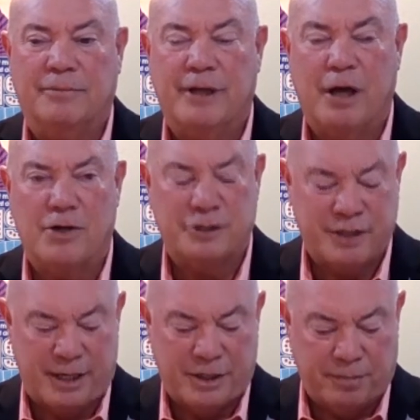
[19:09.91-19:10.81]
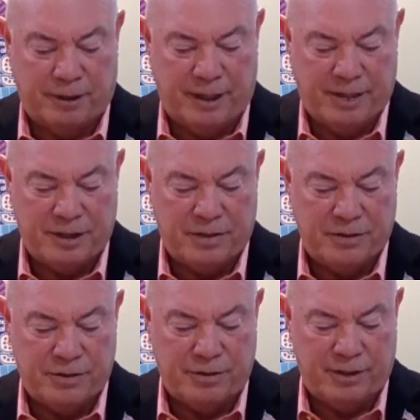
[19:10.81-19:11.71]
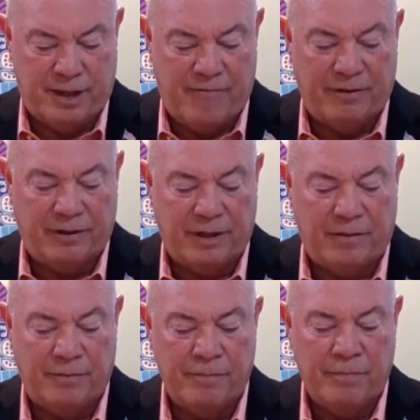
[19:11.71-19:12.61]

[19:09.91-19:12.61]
the auction takes place on June the 11th, and